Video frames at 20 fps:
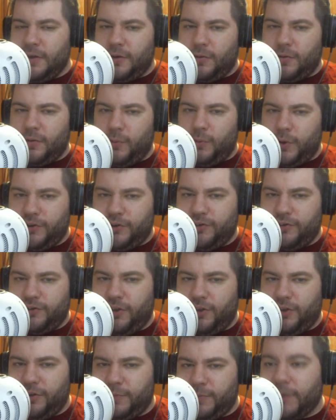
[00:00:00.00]
which
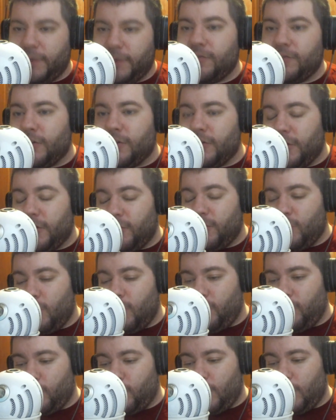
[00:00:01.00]
is basically the
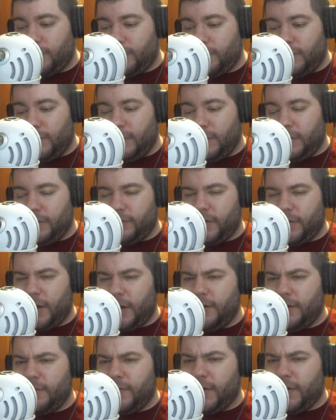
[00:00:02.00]
Overwatch League is
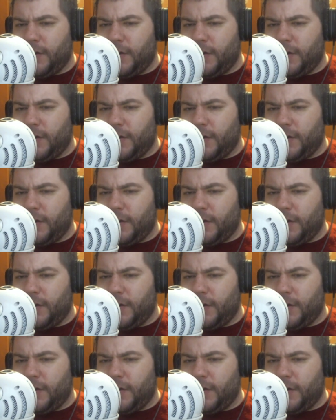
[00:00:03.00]
kind of